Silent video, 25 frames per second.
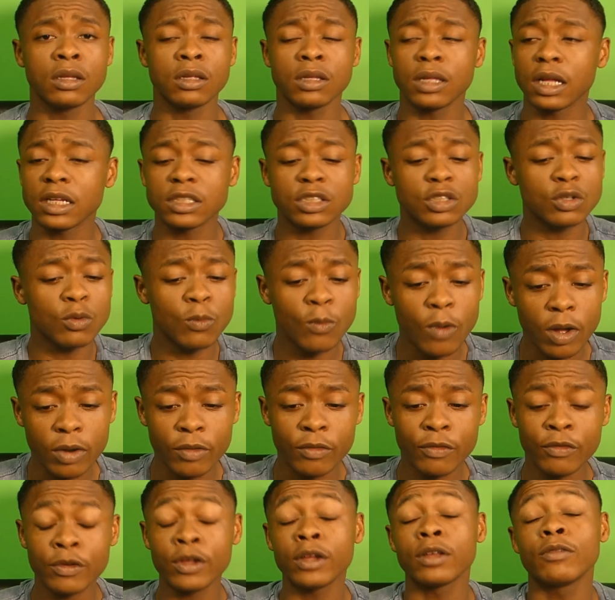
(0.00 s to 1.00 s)
That's the one
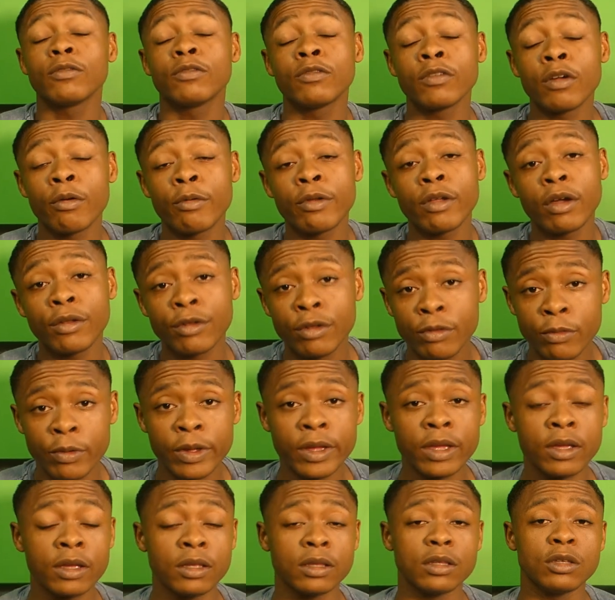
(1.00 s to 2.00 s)
thing, and very
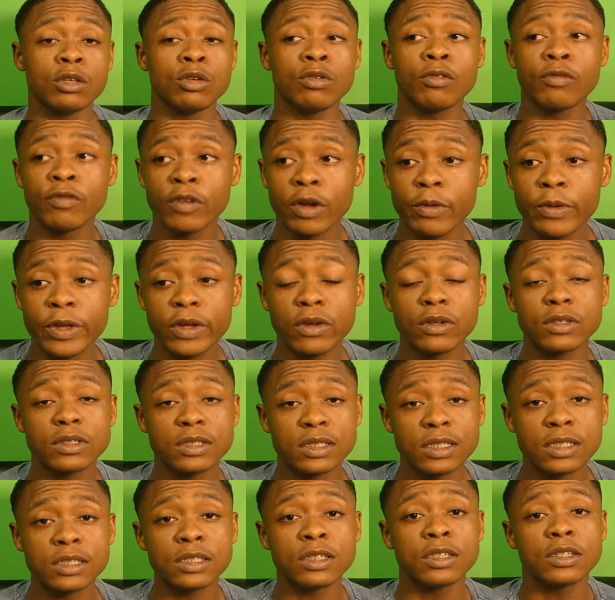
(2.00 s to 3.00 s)
underrated. You're very
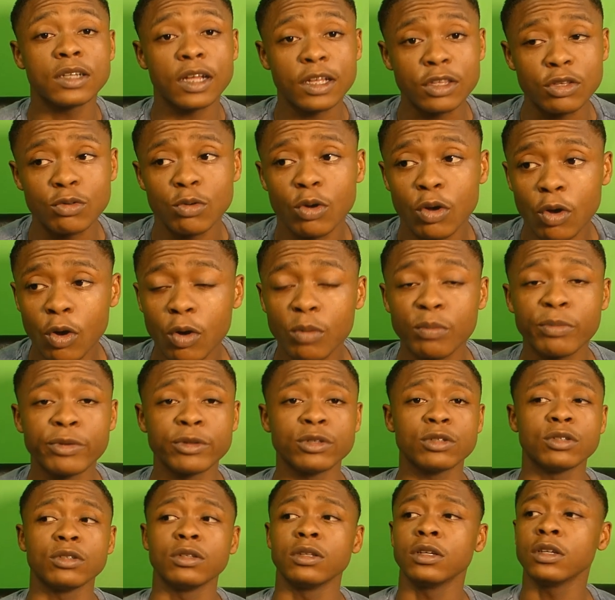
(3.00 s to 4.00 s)
consistent and you are
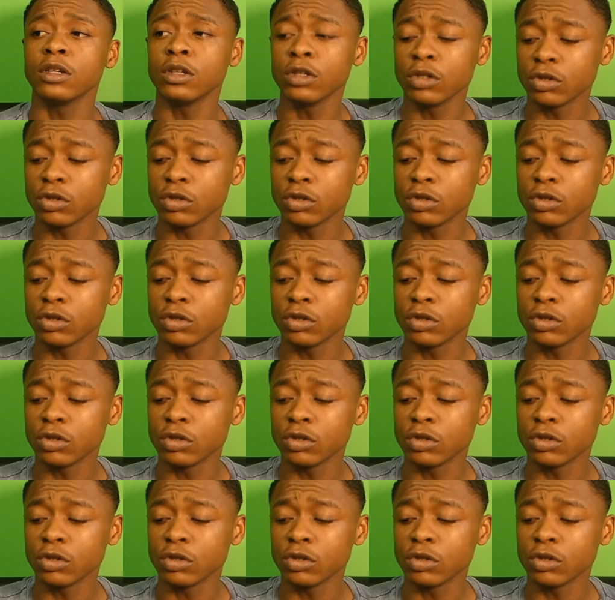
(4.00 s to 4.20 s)
competent.